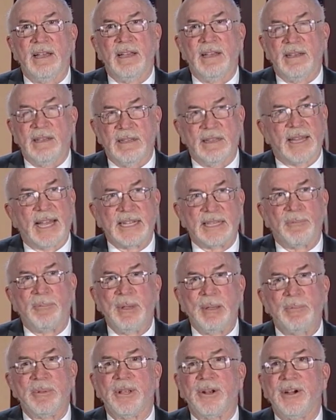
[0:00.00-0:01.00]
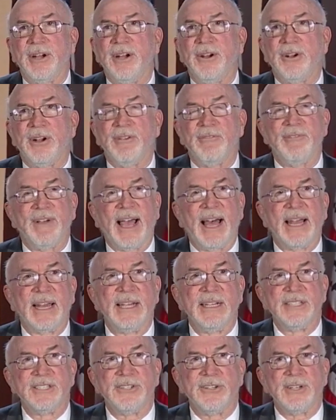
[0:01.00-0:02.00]
like the people that are here in the
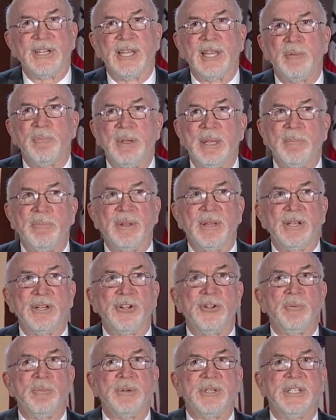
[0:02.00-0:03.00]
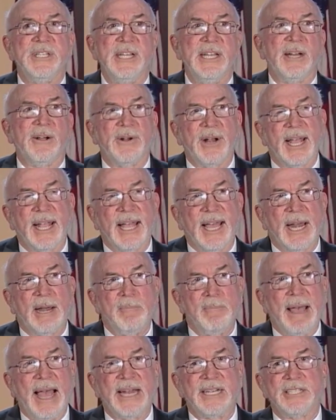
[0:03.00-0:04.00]
Valley, and certainly the people in Cupertino. And I kind of
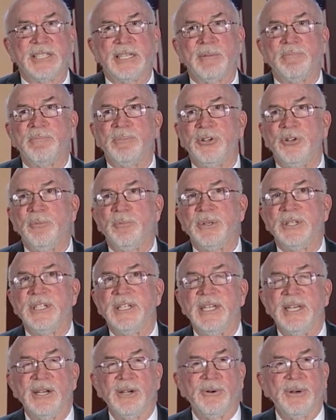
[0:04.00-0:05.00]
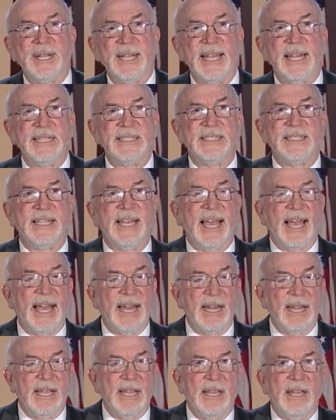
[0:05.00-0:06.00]
matched up Cupertino against
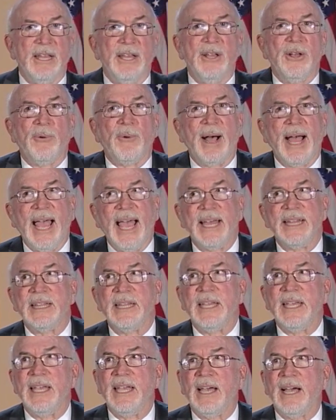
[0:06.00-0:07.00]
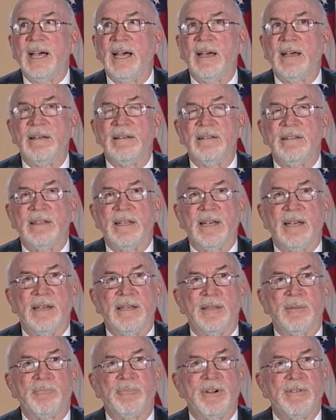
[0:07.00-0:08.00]
that. Well, I had
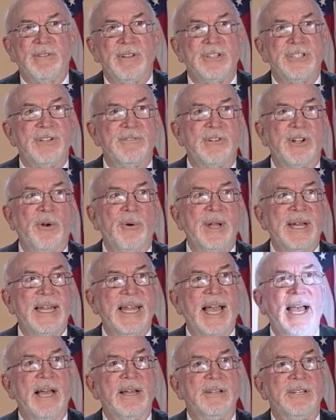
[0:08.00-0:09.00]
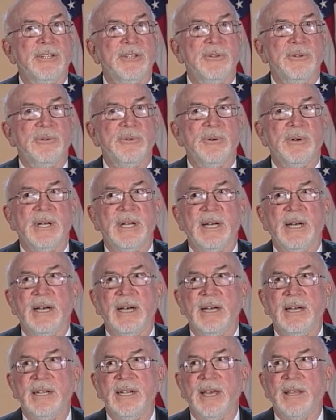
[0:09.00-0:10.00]
the privilege of going down to
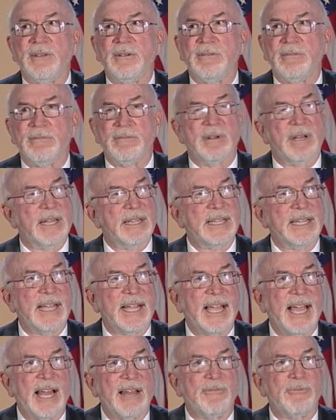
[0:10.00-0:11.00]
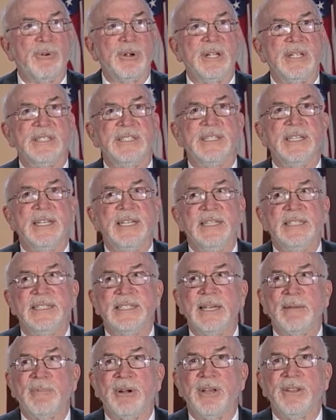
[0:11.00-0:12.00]
another League of California Cities
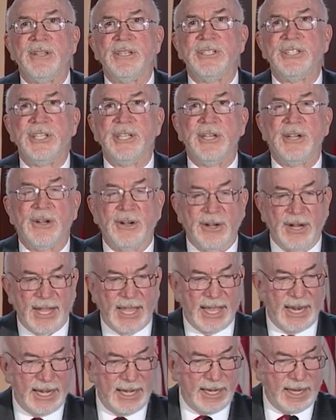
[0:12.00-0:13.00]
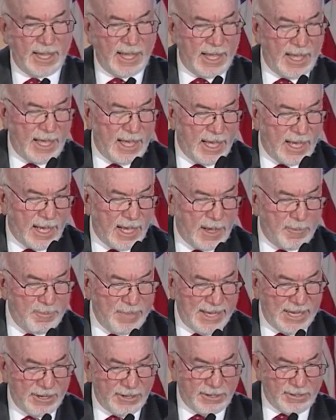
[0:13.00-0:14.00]
seminar this year, and
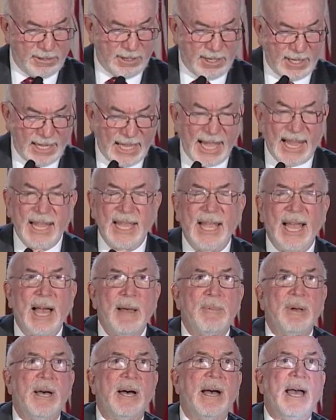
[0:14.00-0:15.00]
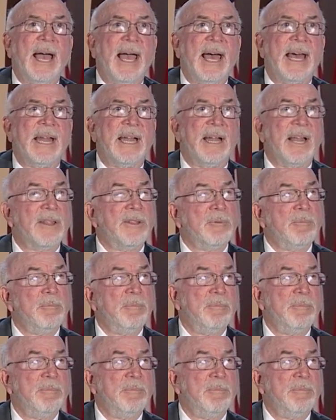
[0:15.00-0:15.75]
Peter Kageyama had another